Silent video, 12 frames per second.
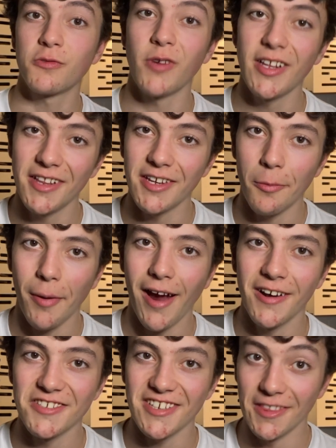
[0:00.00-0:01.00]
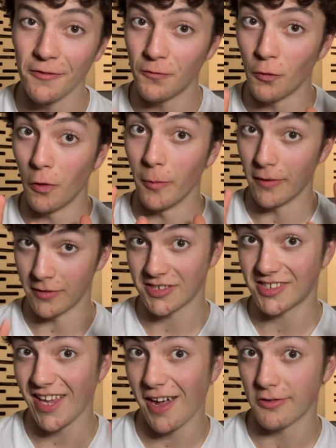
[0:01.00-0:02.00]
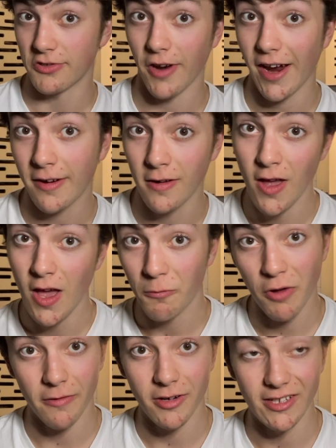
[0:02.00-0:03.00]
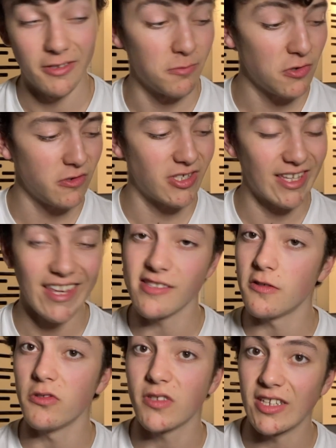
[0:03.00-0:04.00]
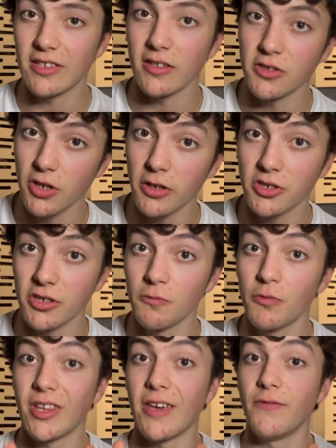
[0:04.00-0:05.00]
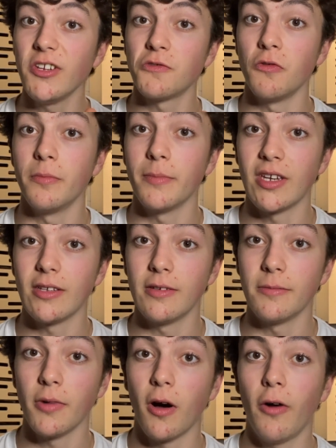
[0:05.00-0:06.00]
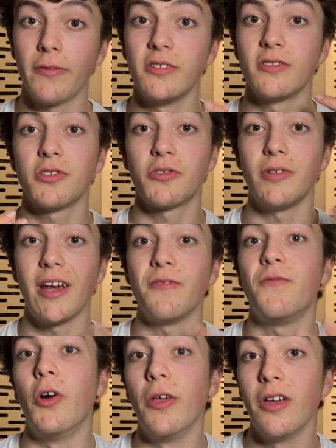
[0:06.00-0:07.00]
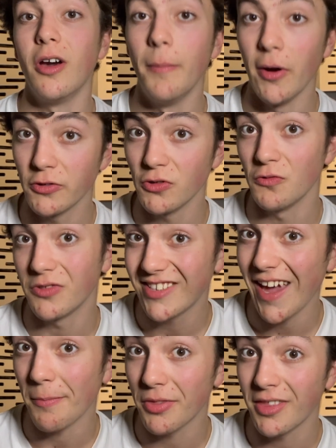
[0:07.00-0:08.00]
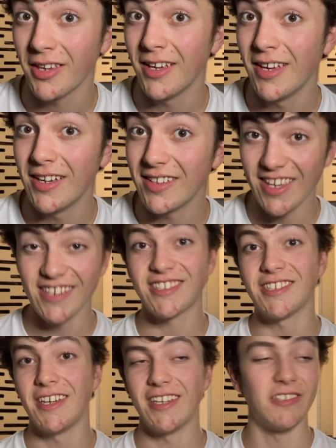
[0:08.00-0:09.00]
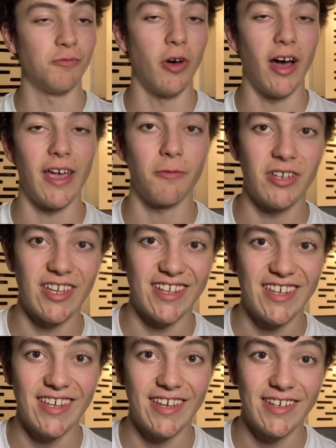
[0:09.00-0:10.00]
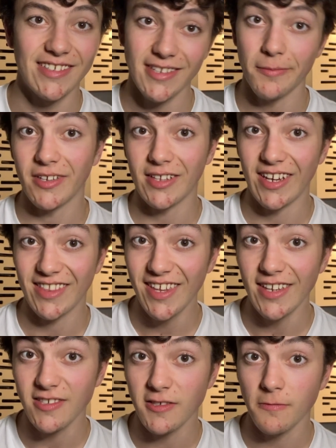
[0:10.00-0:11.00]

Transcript: readily apparent in the form of a soundtrack, wherein music is used in conjunction with a visual medium, often to create further emotional depth. This is why we can hear something like this,